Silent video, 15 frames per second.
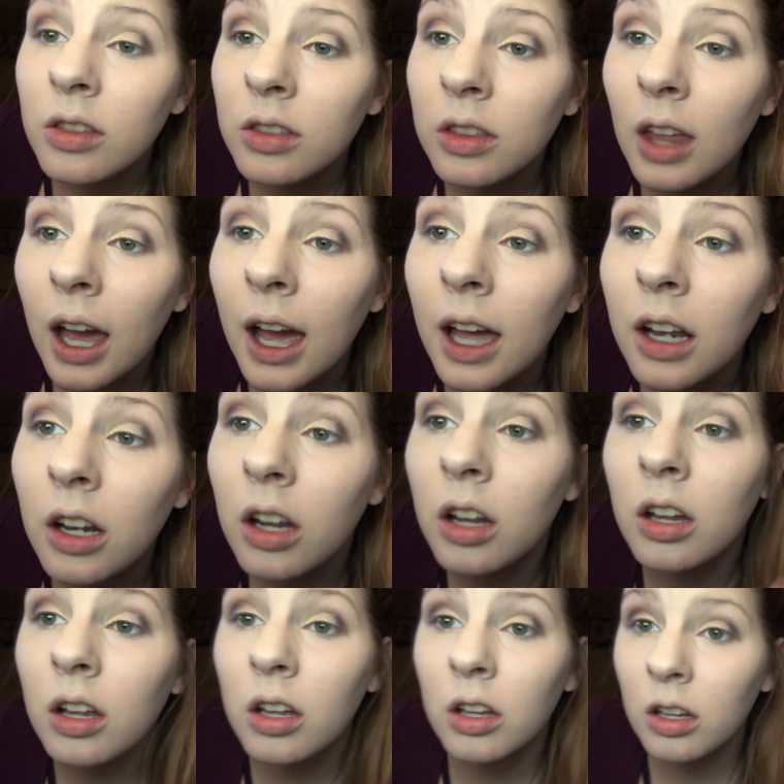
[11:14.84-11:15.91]
that
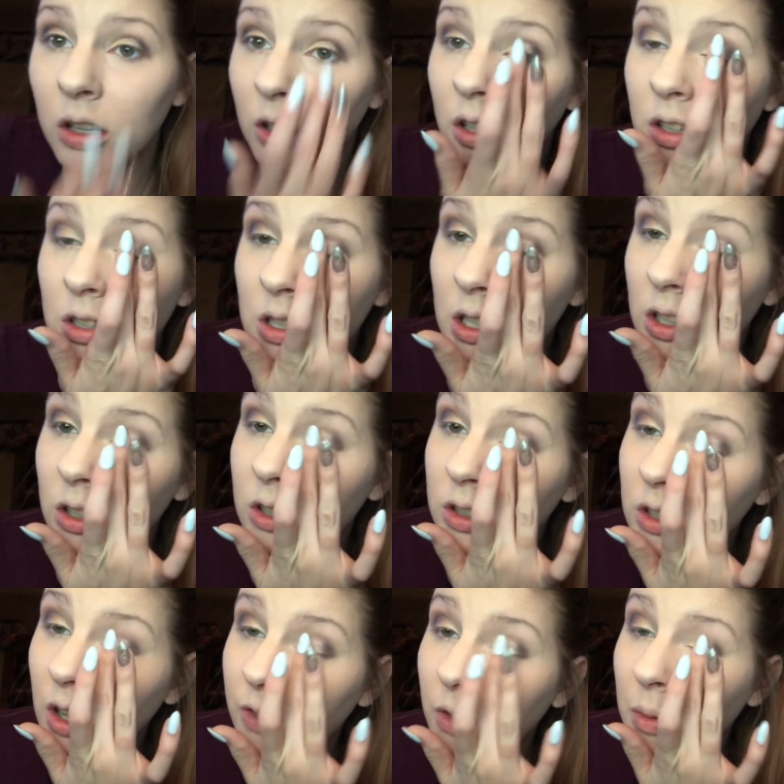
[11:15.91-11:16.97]
concealer
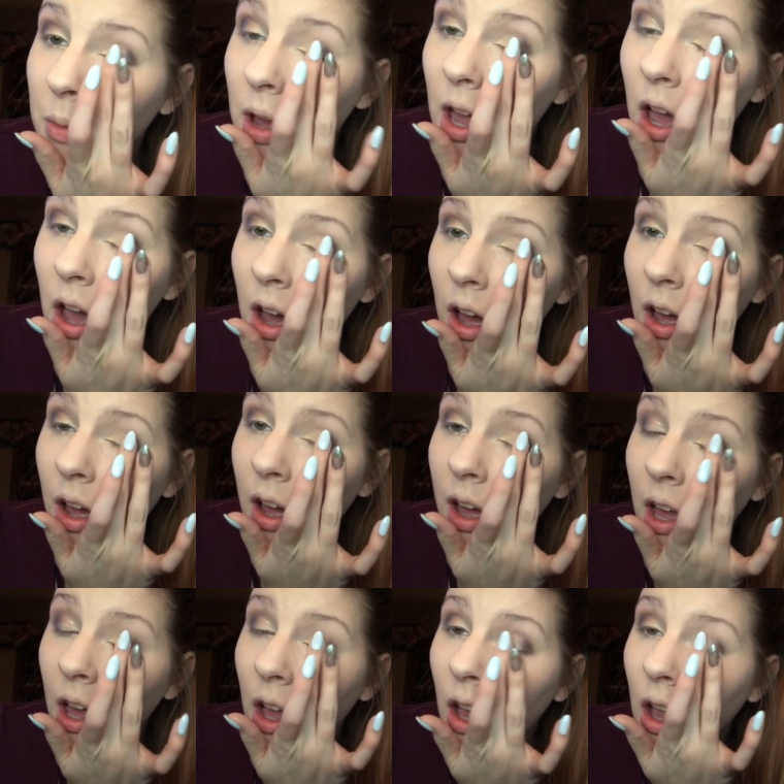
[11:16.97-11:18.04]
stuff on my
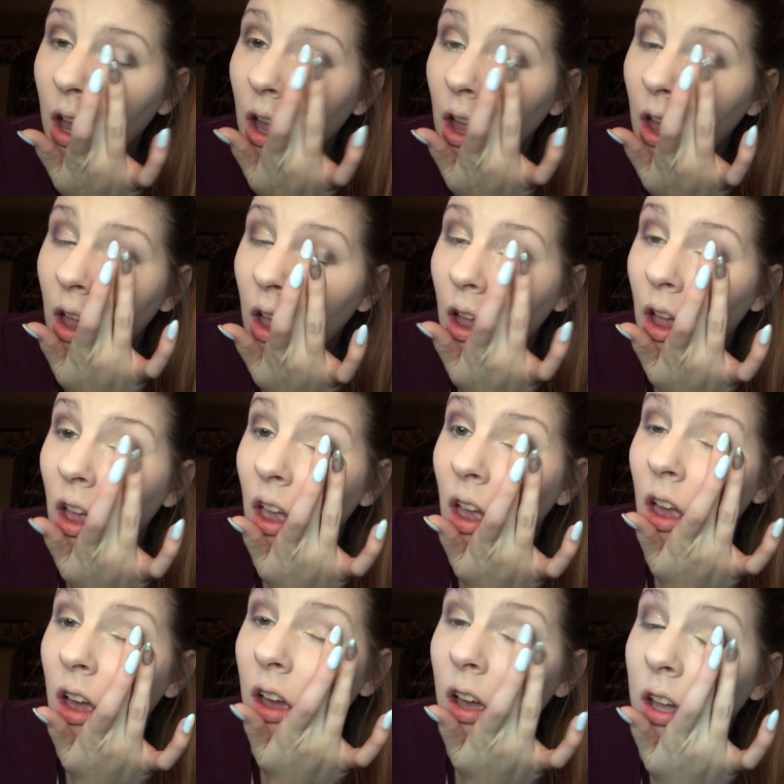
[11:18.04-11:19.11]
eye.
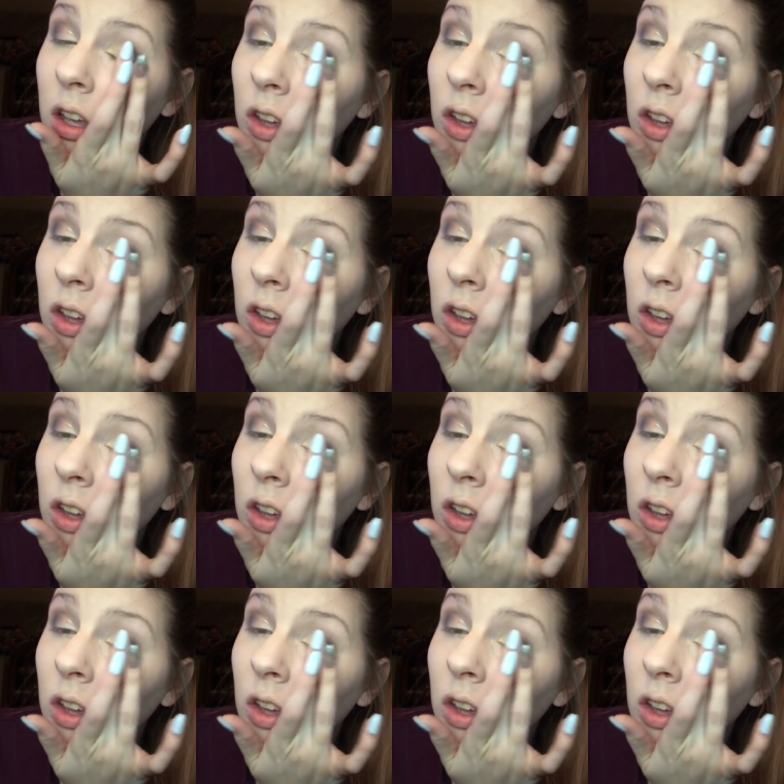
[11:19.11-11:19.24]
I